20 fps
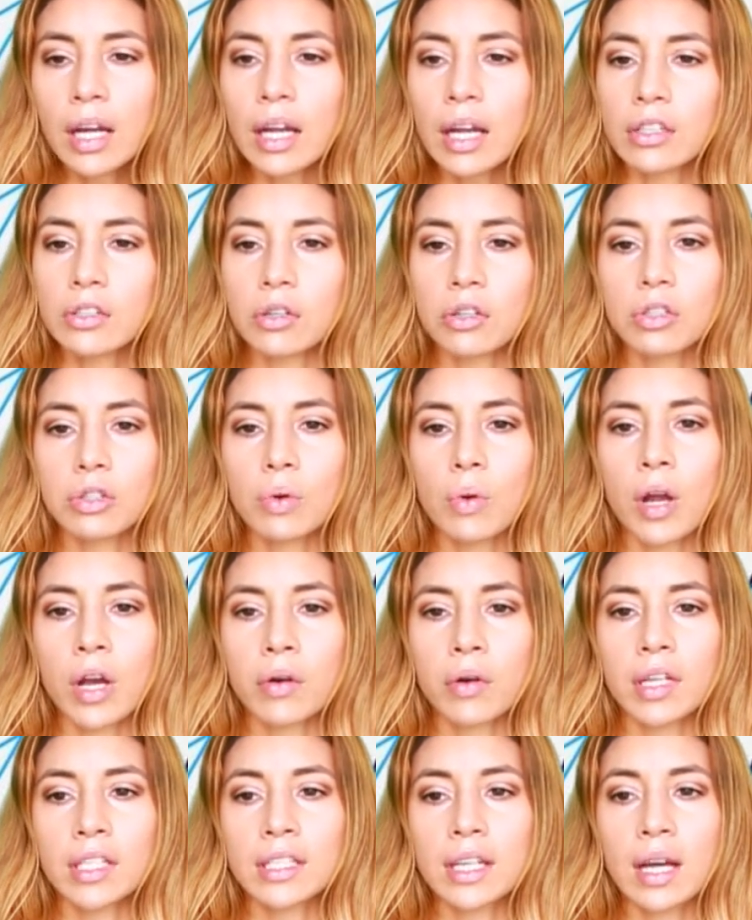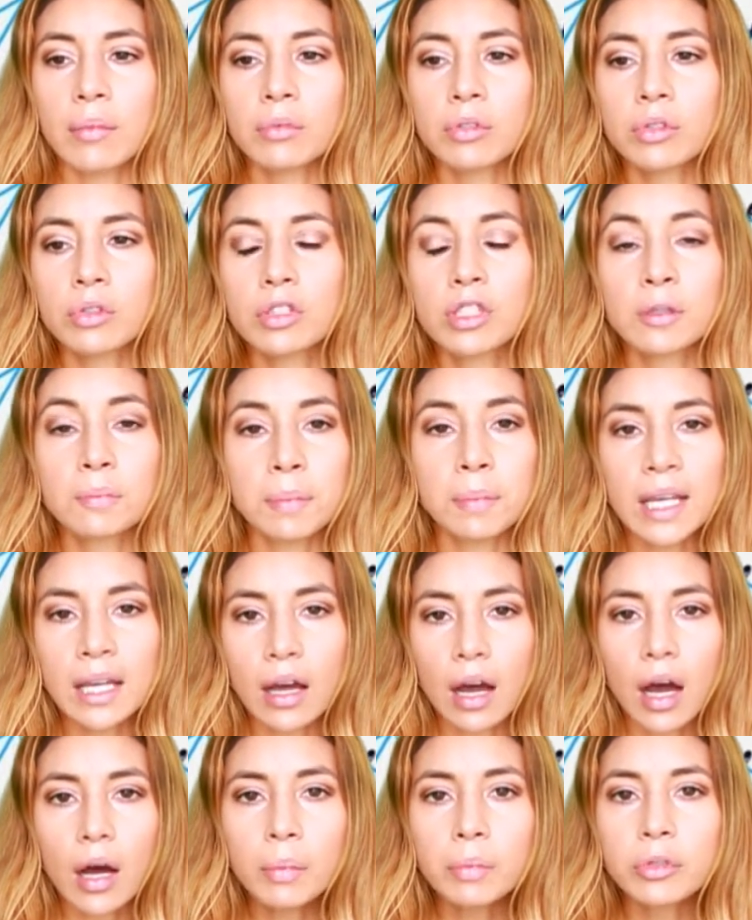It's also a great time to speak
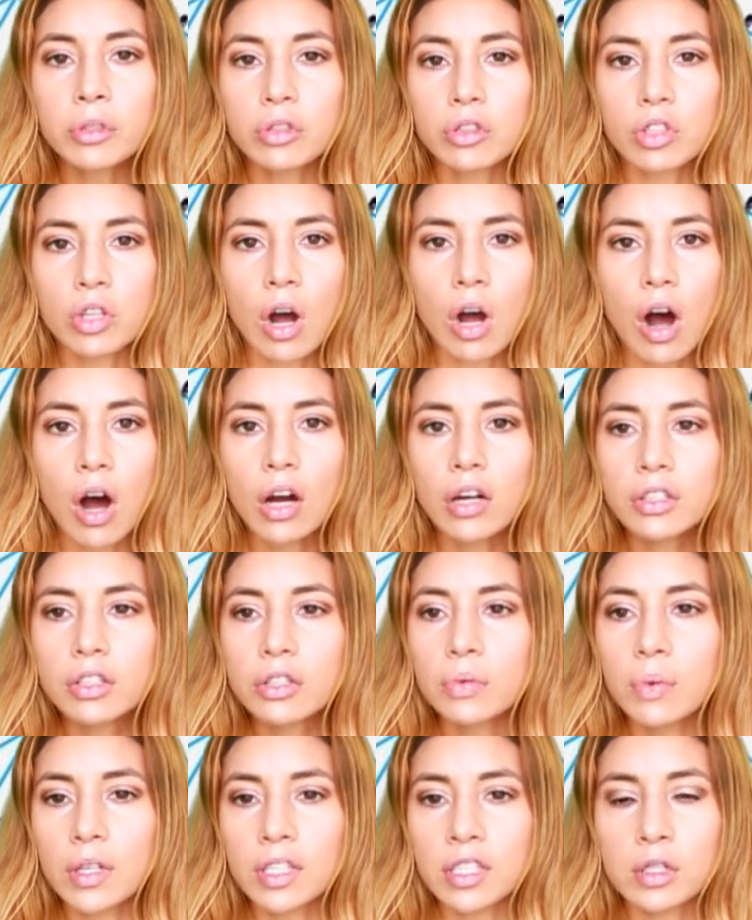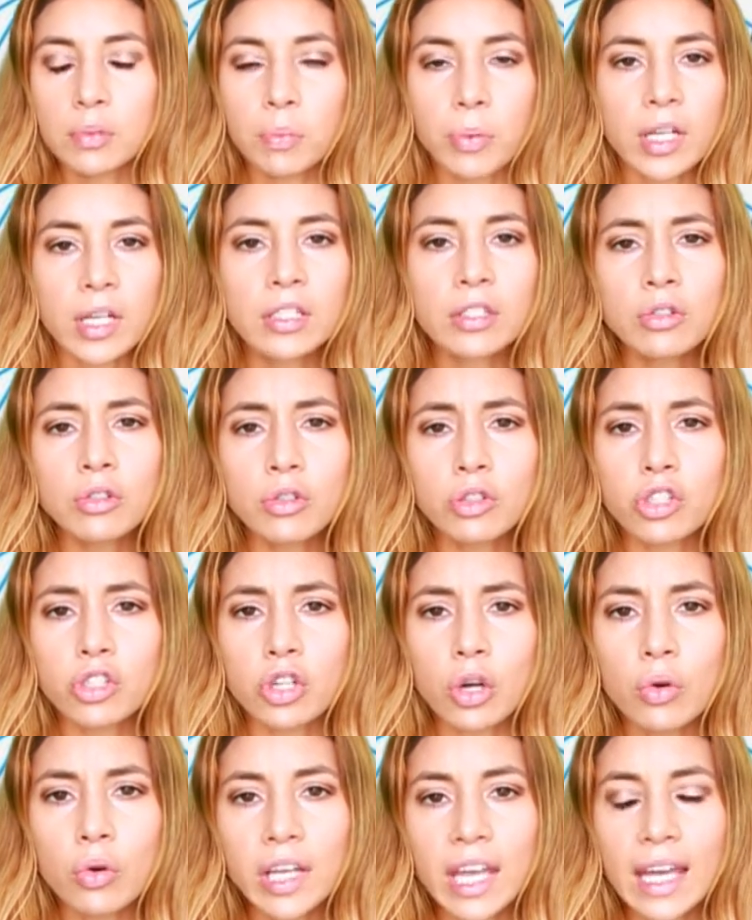up, to talk, to express, to
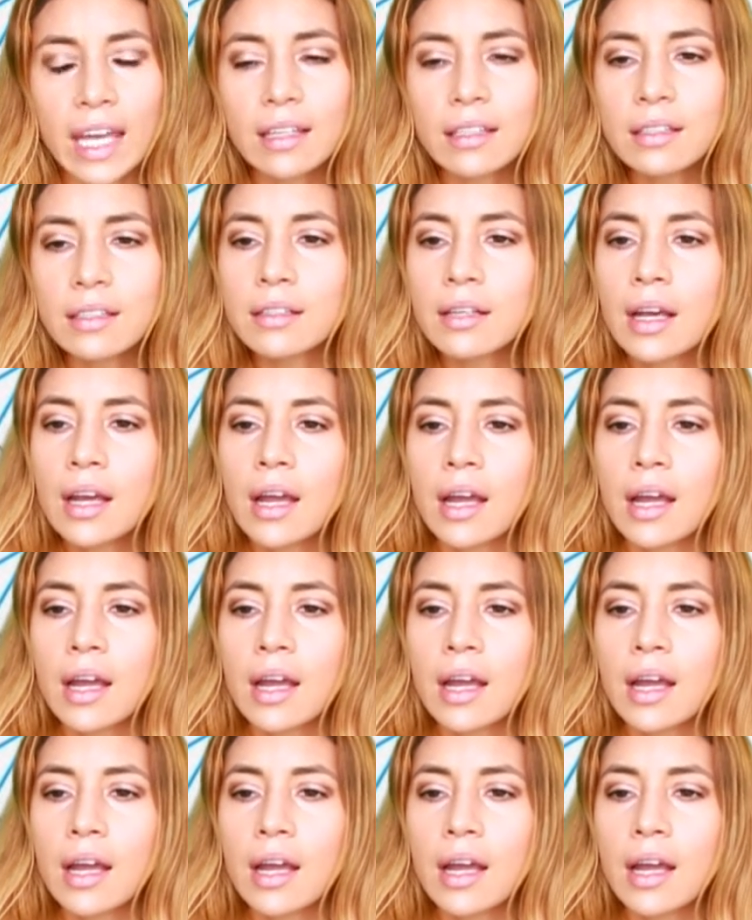showcase.